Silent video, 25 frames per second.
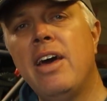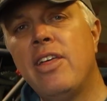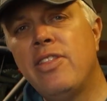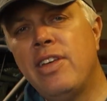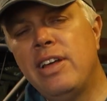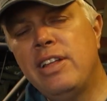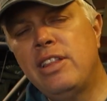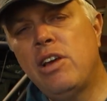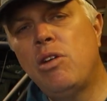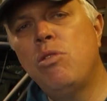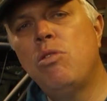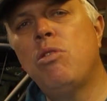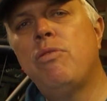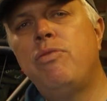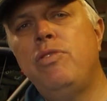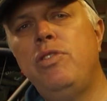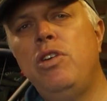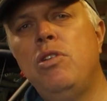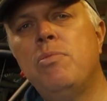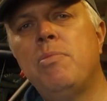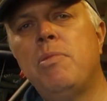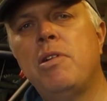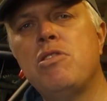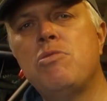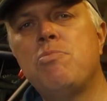They don't offer
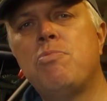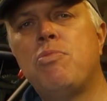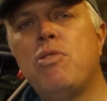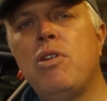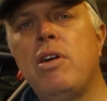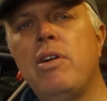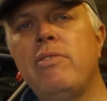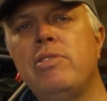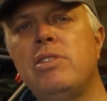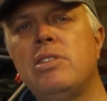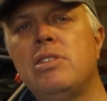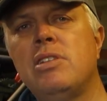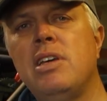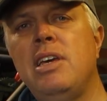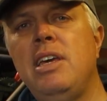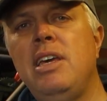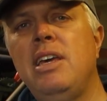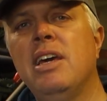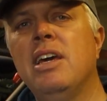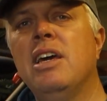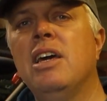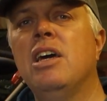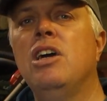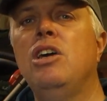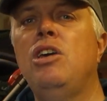you much
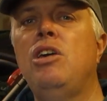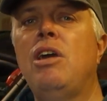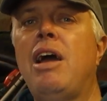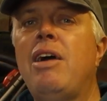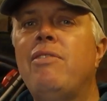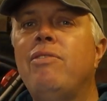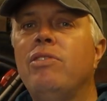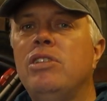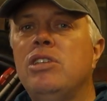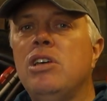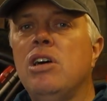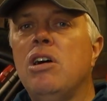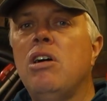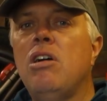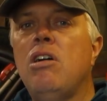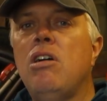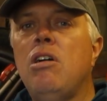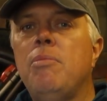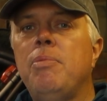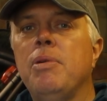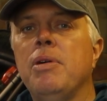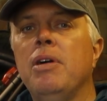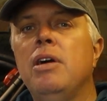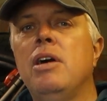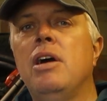privacy. You have a
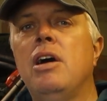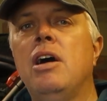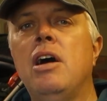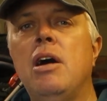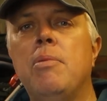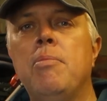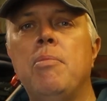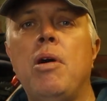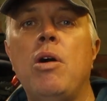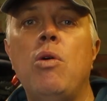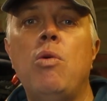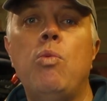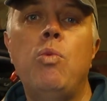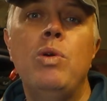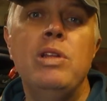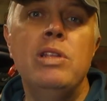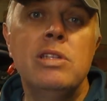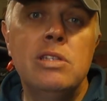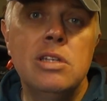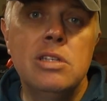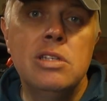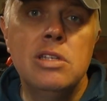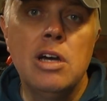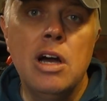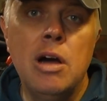tarp. Uh, my
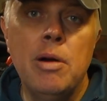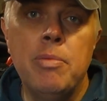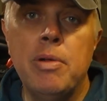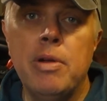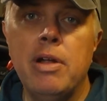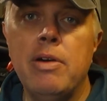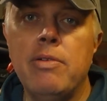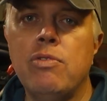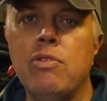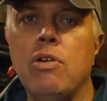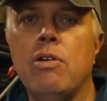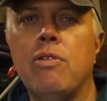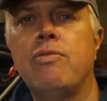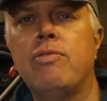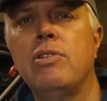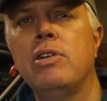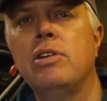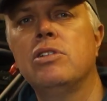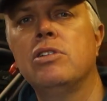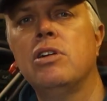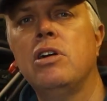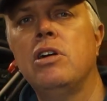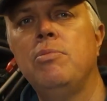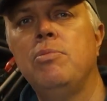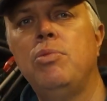winter tarp that I've got, for
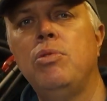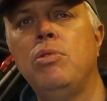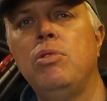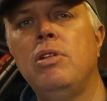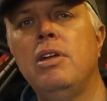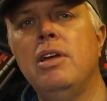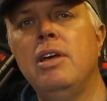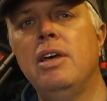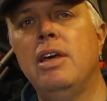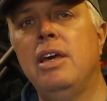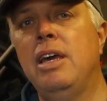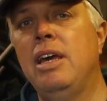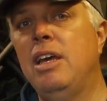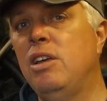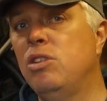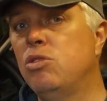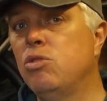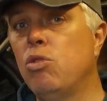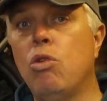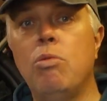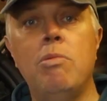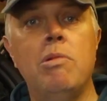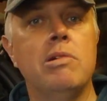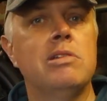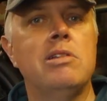example, is
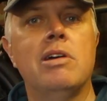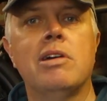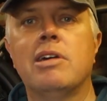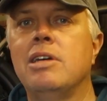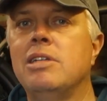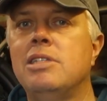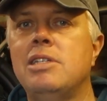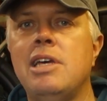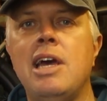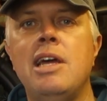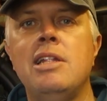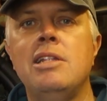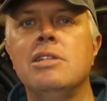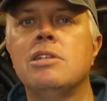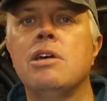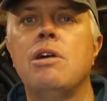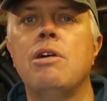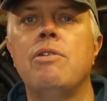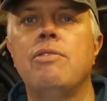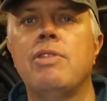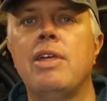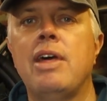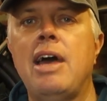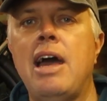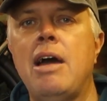almost like a tent
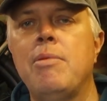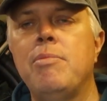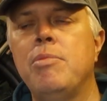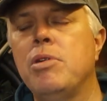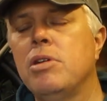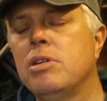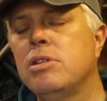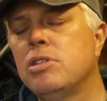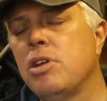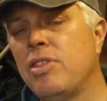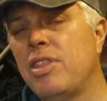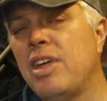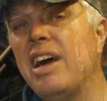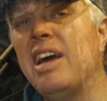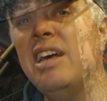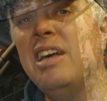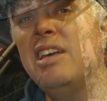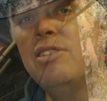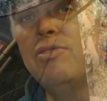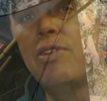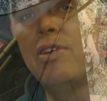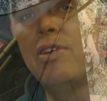over the hammock. So that is